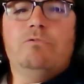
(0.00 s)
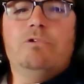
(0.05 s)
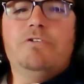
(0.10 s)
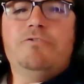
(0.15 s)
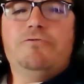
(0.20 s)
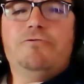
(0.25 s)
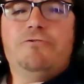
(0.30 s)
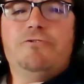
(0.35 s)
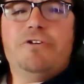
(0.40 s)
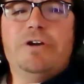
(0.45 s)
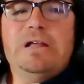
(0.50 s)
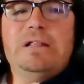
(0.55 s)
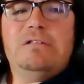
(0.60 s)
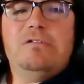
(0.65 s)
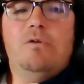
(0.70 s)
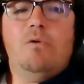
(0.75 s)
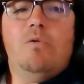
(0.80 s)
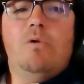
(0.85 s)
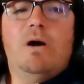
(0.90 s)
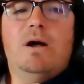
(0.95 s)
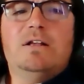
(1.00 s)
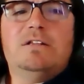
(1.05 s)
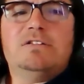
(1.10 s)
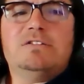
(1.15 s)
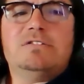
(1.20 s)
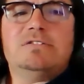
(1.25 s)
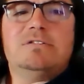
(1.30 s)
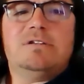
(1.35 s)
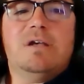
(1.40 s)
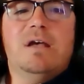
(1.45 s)
fret
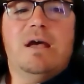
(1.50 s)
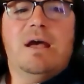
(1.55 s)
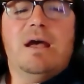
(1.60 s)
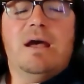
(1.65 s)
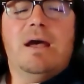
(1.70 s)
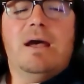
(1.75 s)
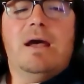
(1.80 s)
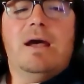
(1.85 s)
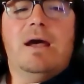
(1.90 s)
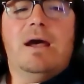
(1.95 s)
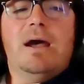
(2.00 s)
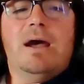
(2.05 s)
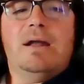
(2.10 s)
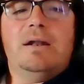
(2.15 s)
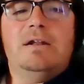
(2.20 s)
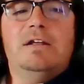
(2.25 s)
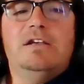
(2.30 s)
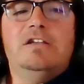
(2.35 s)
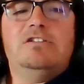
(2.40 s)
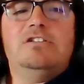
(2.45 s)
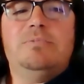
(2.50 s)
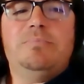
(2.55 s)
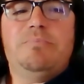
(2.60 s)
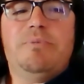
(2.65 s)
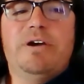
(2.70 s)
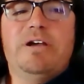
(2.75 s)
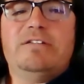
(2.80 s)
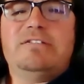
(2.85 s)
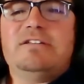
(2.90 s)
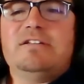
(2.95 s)
once and is
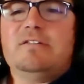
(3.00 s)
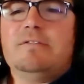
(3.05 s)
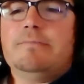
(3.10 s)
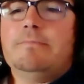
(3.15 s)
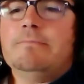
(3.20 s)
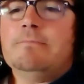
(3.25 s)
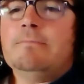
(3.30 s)
depressed